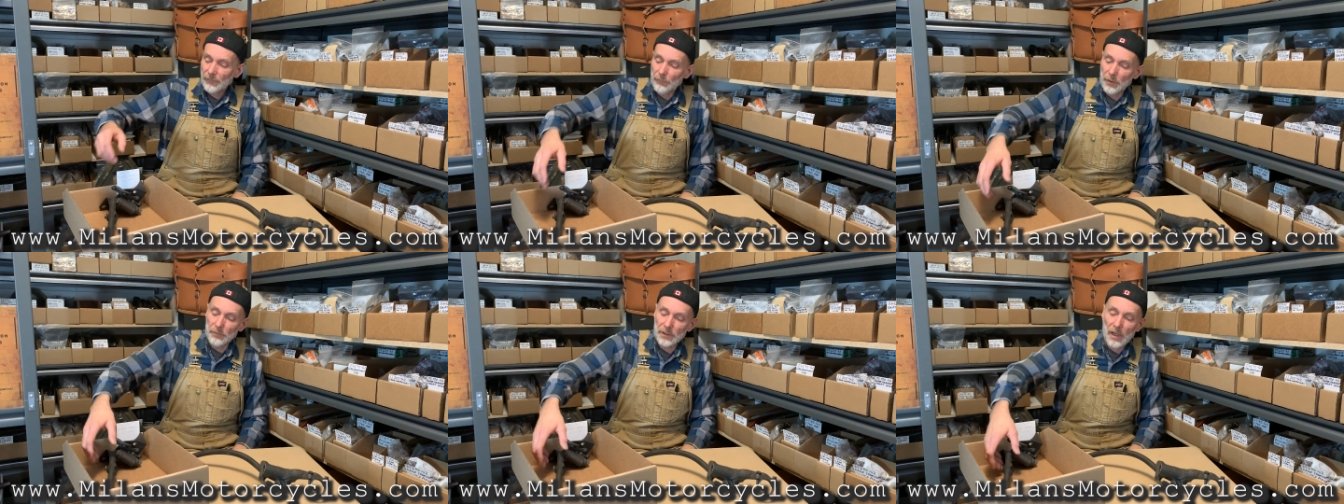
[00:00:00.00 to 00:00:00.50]

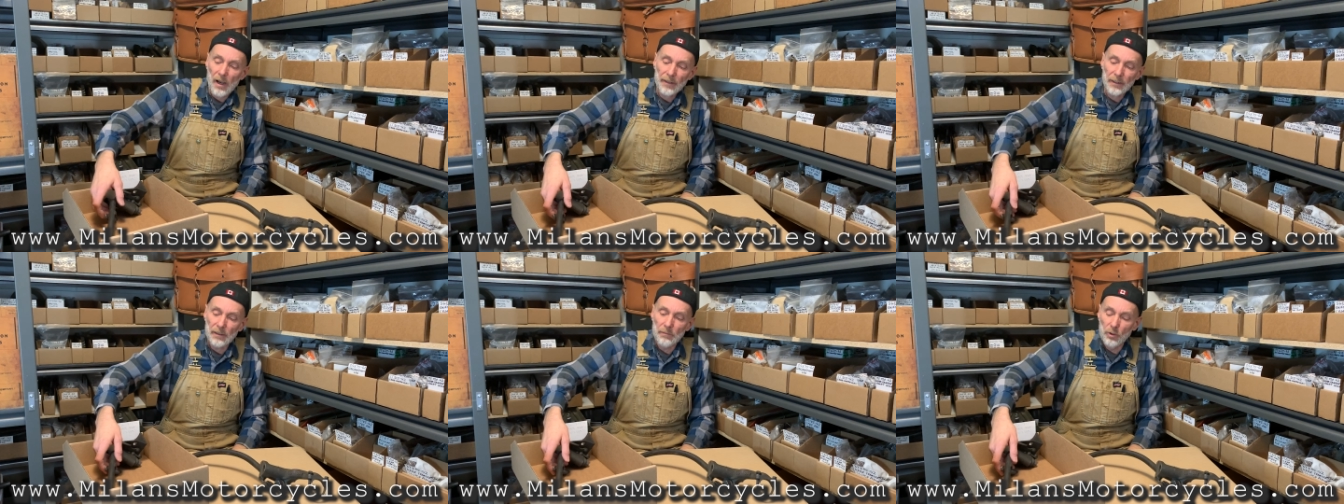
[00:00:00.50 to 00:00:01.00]
When we're
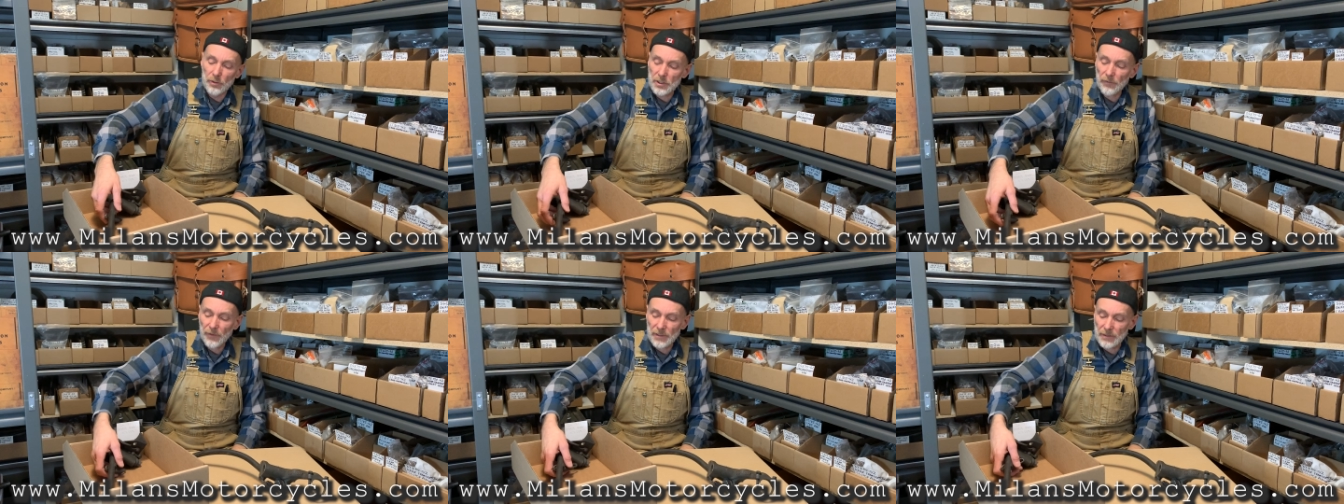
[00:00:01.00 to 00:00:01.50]
talking about
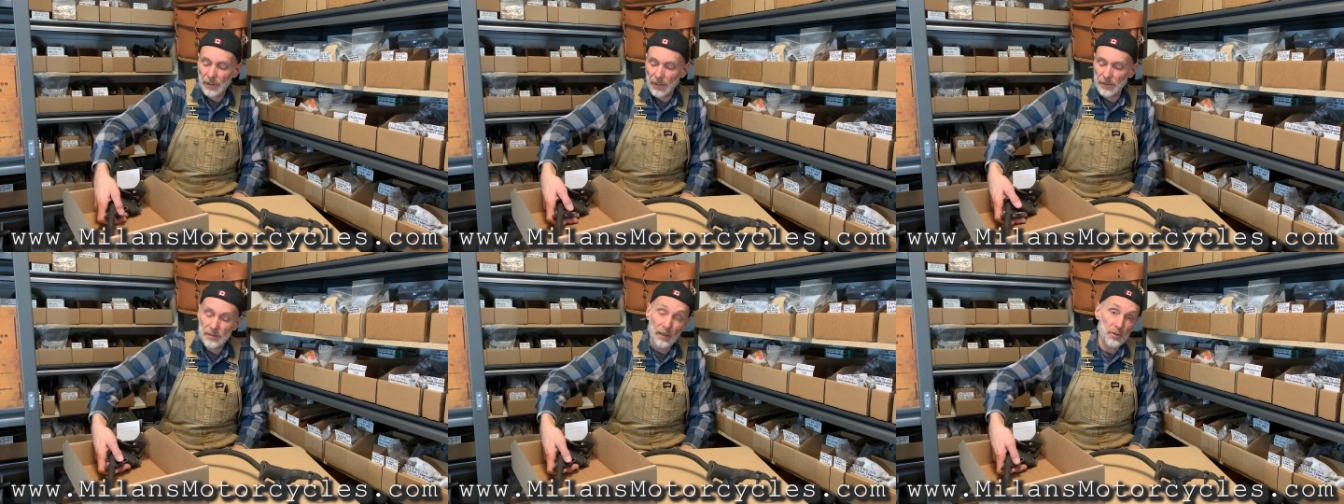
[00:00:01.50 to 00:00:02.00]
Jiffy
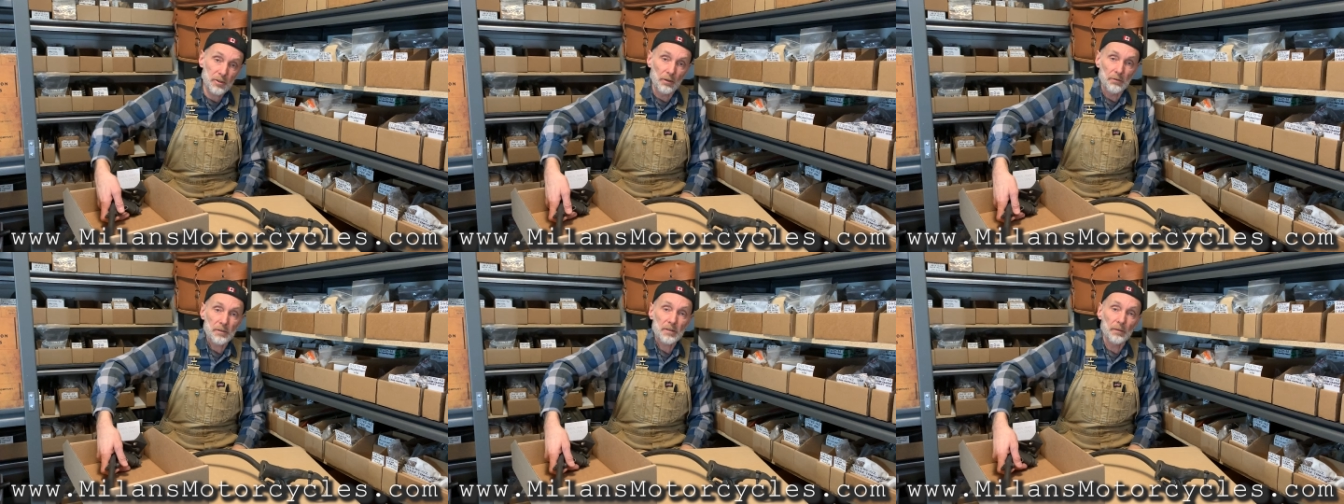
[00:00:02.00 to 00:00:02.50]
Stands, I'll
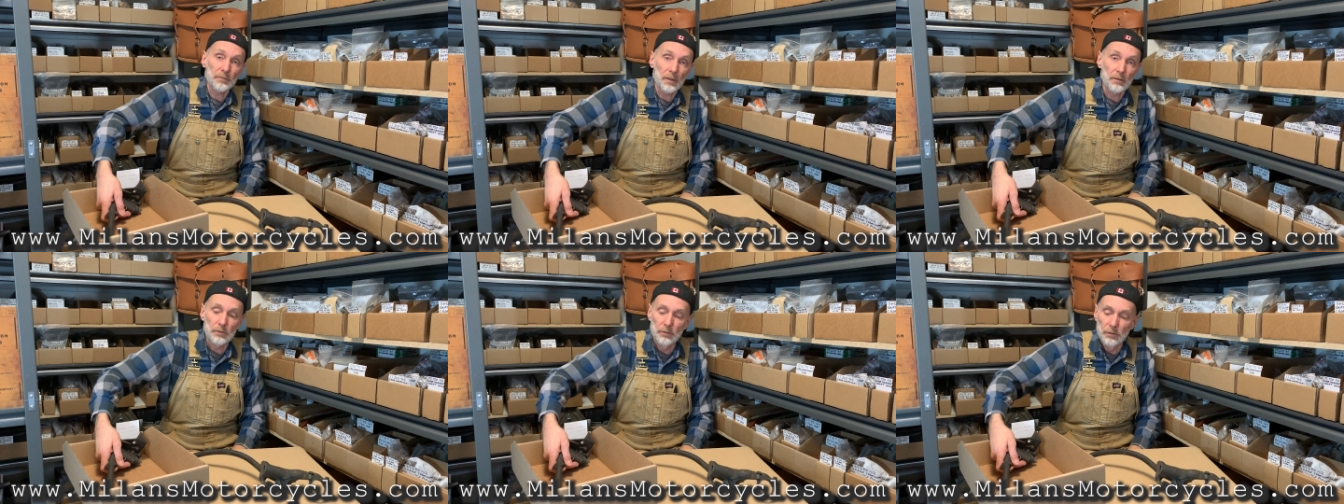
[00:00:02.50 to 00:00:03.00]
show you
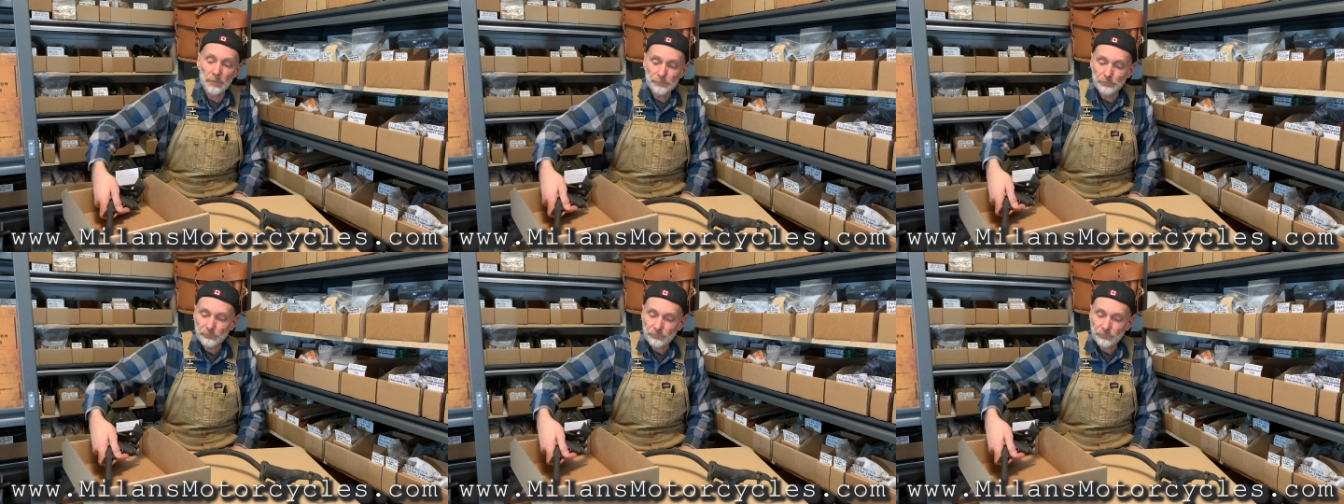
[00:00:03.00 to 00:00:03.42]
something cool.